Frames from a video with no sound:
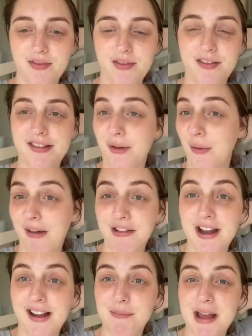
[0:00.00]
Still haven't
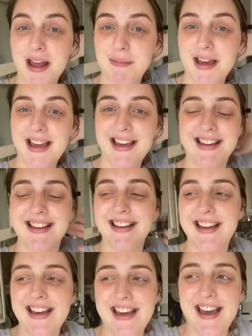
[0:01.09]
had a baby.
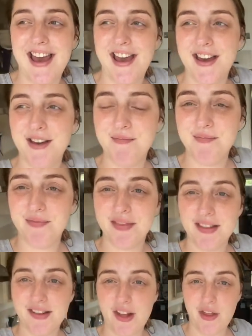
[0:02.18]
So